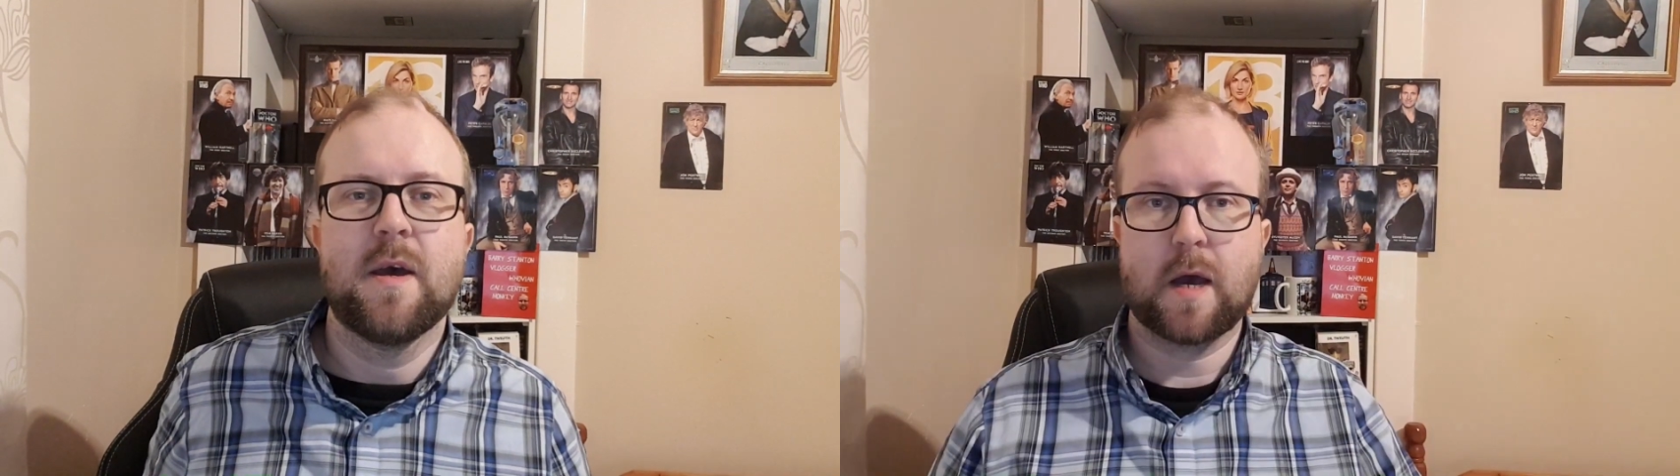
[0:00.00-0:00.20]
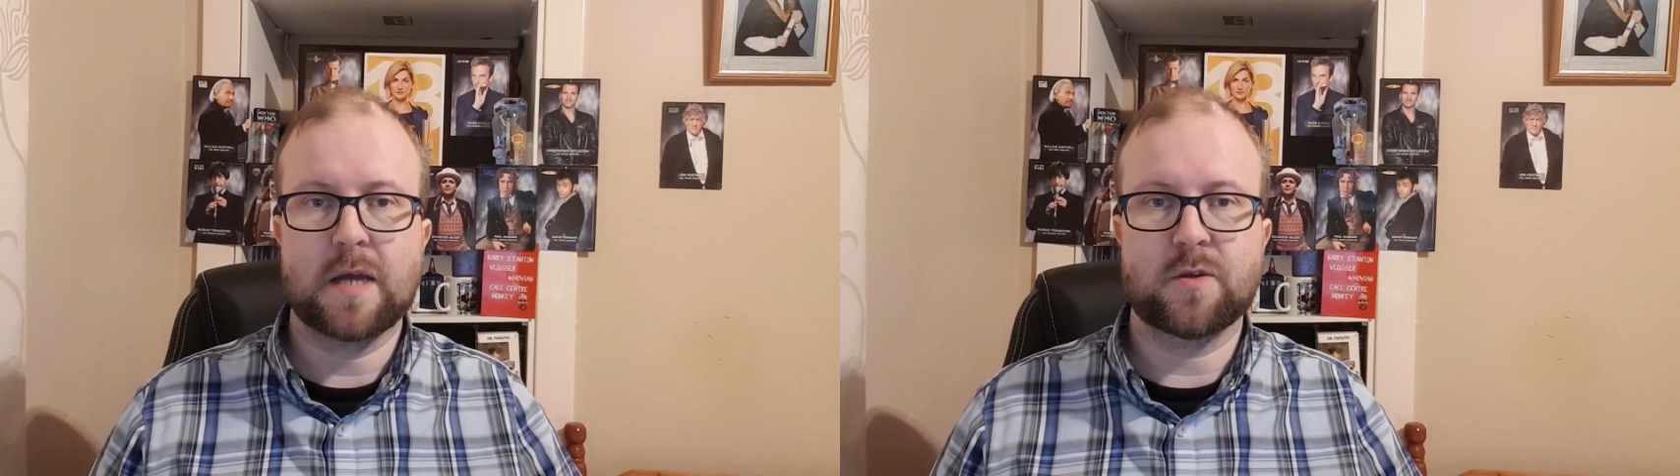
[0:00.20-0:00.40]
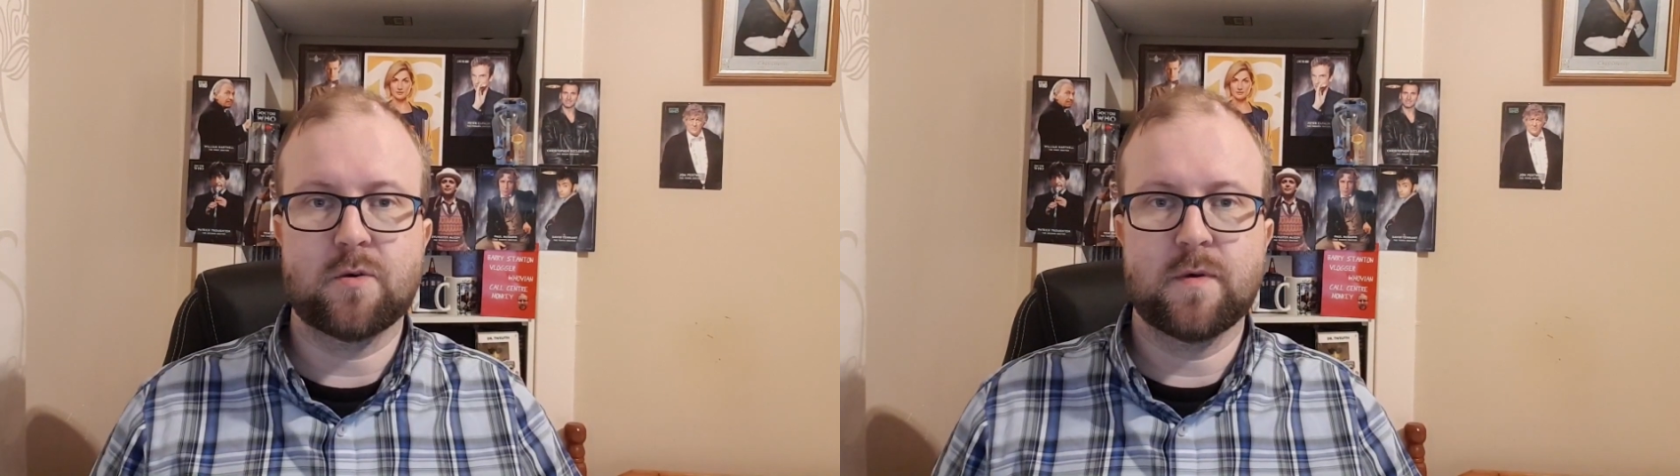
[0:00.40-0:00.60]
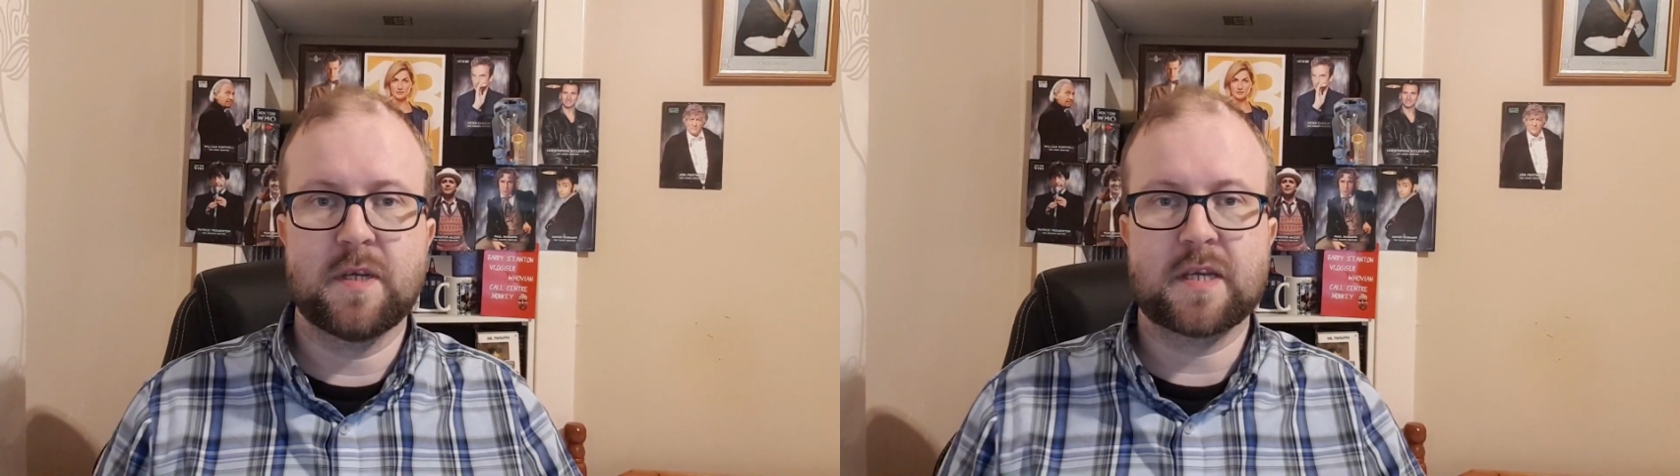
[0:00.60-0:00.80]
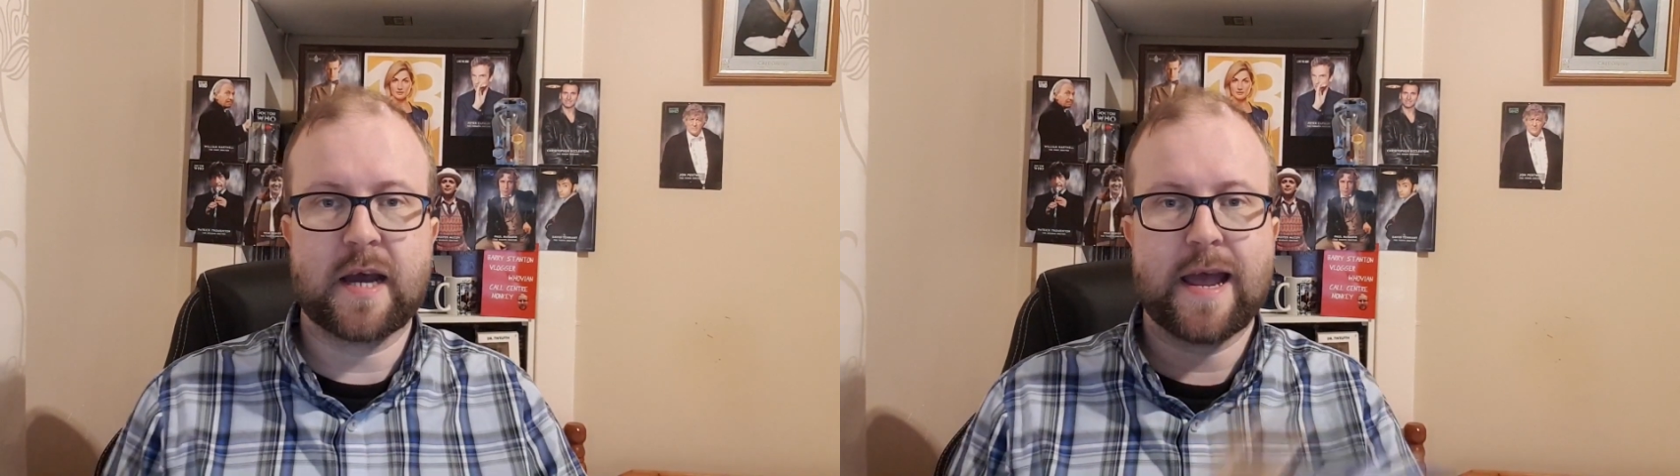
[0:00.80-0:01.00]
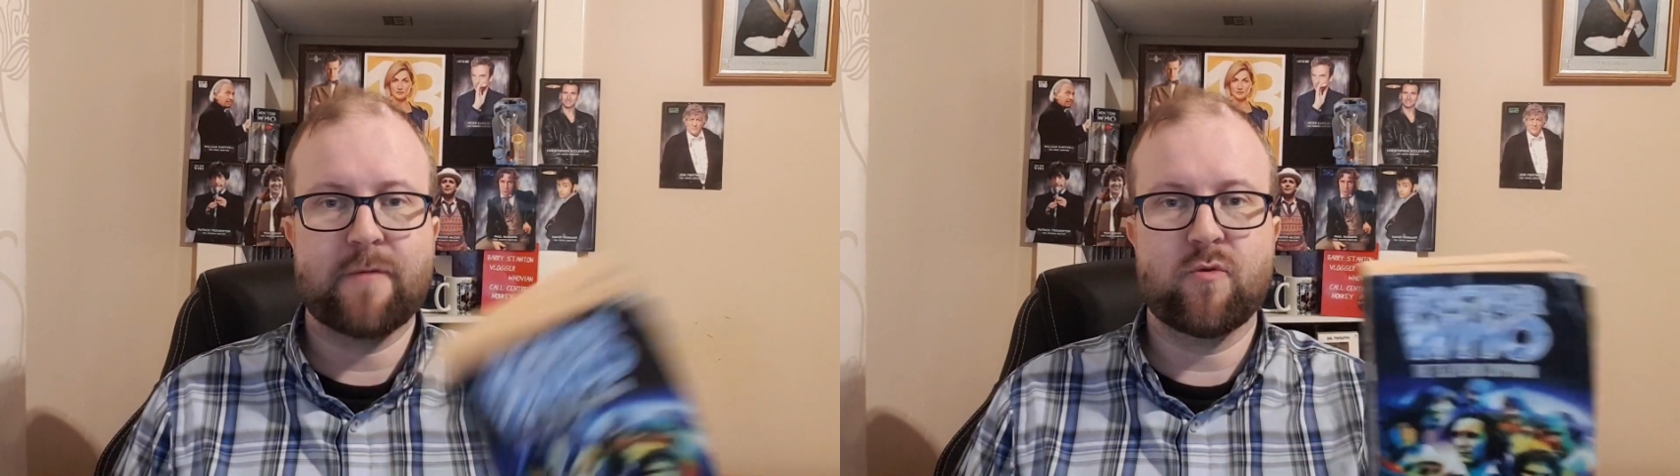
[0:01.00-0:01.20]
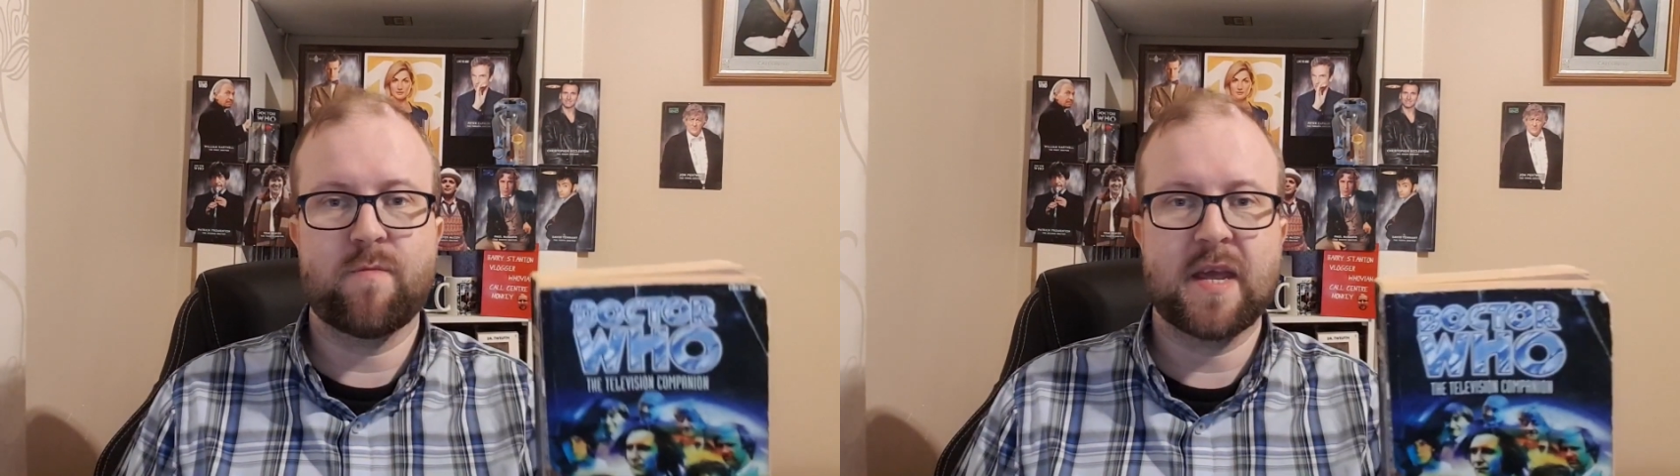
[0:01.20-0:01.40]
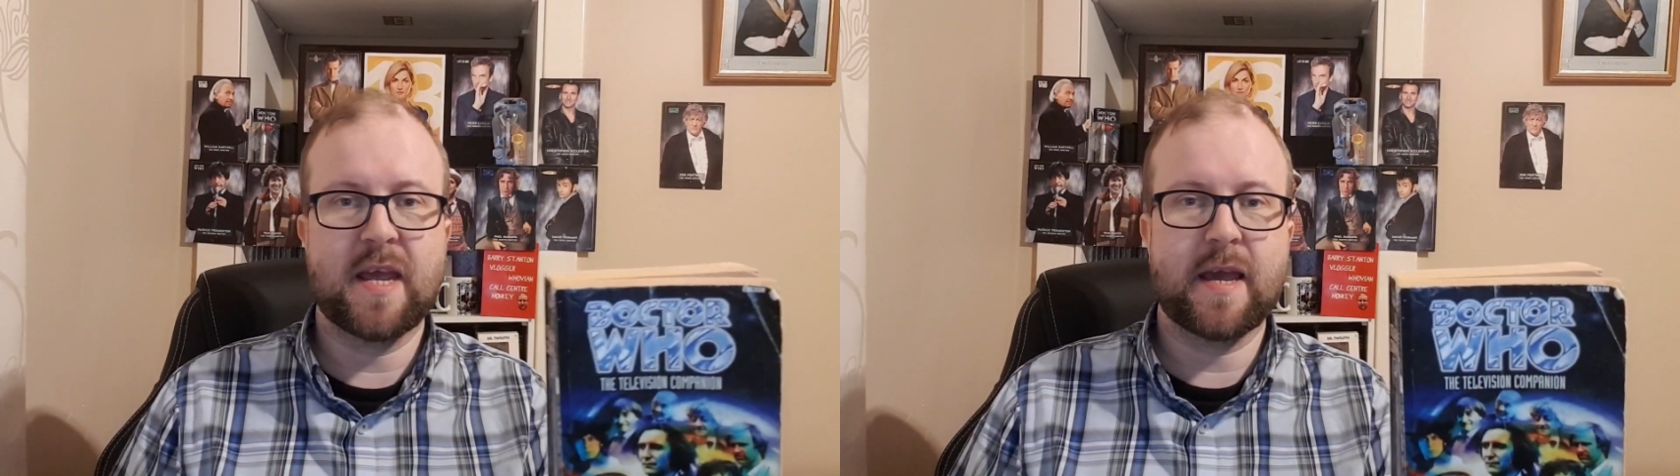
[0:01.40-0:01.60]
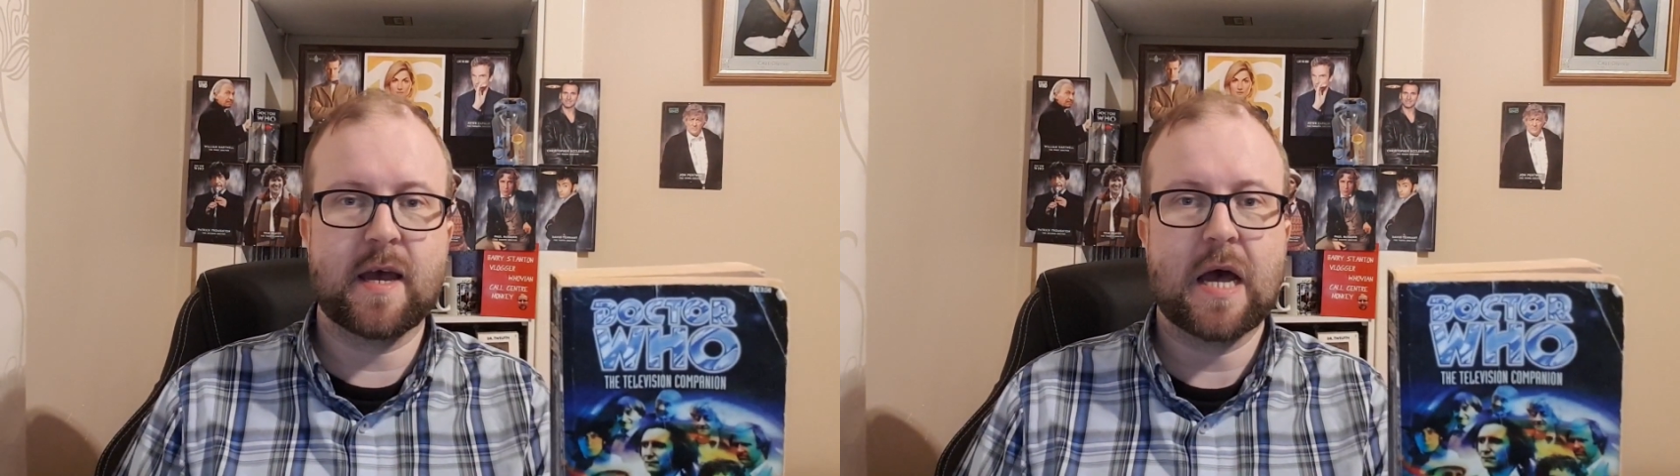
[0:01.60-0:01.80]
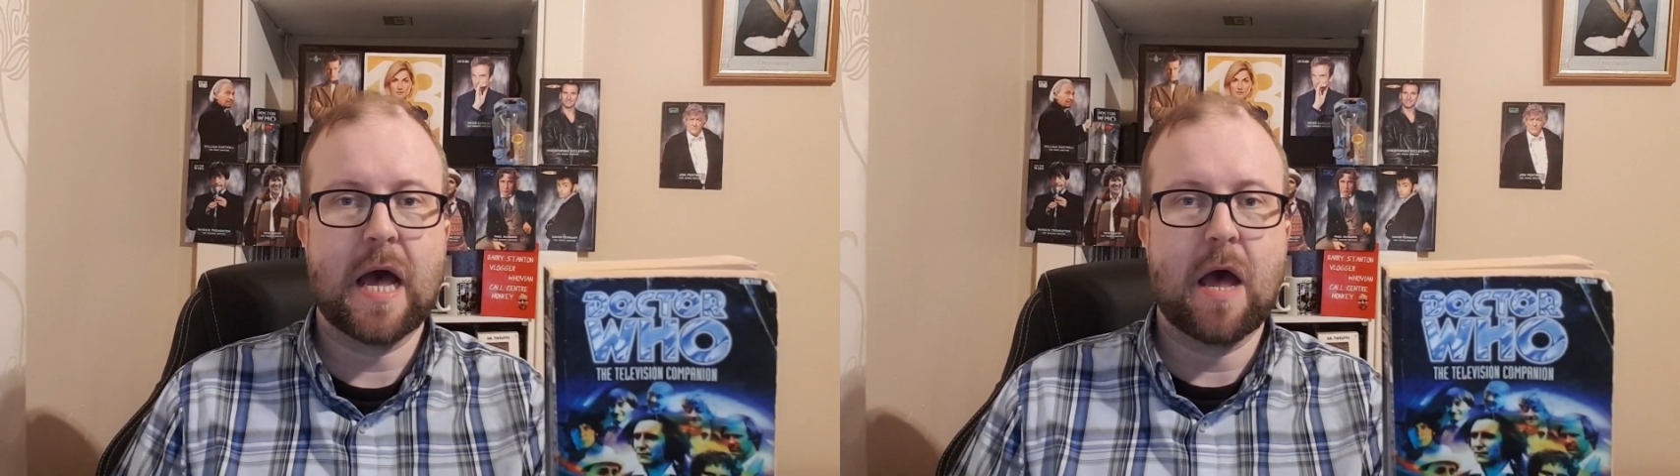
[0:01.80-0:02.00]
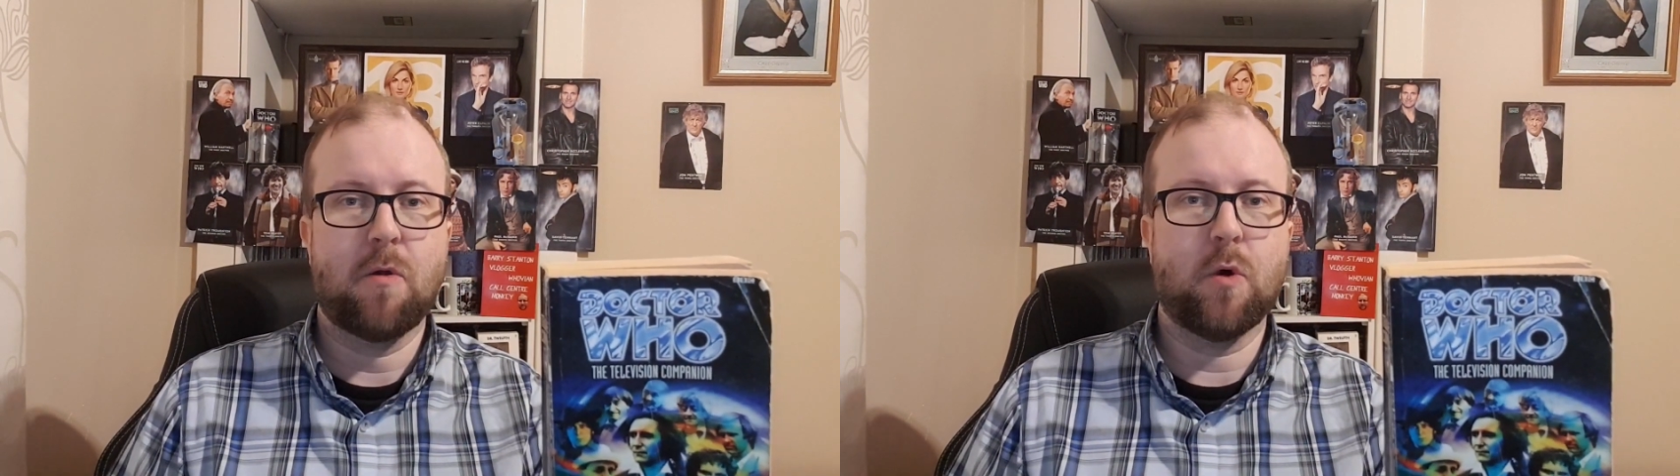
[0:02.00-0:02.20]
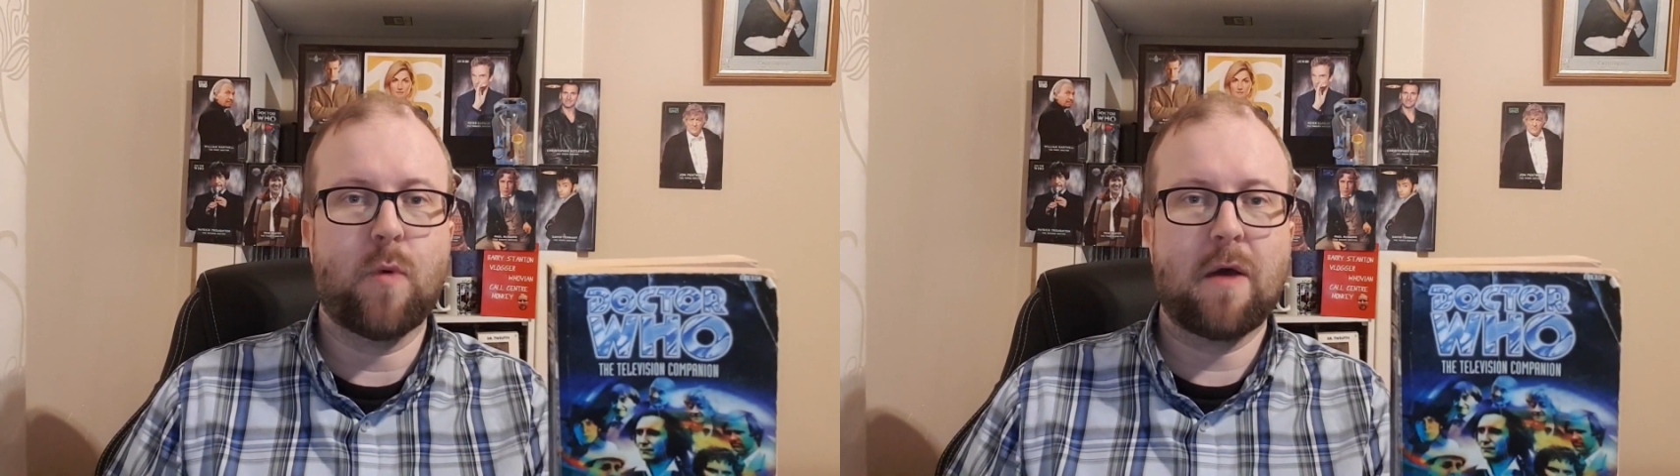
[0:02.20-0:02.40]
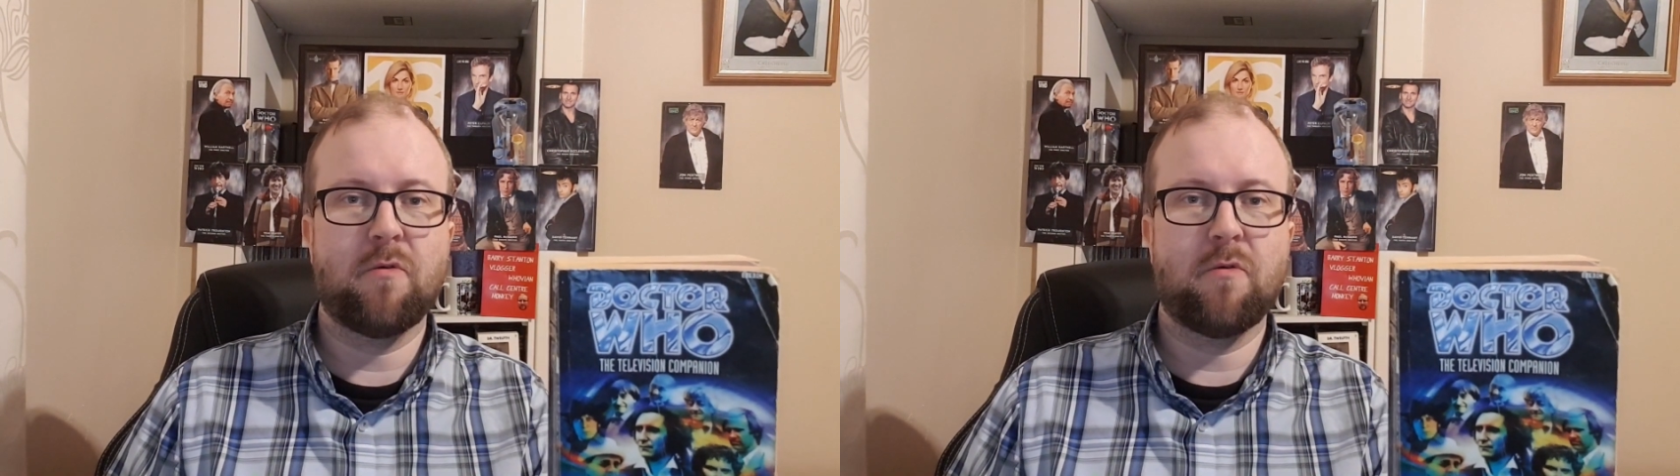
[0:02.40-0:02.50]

As always, I have with me here the well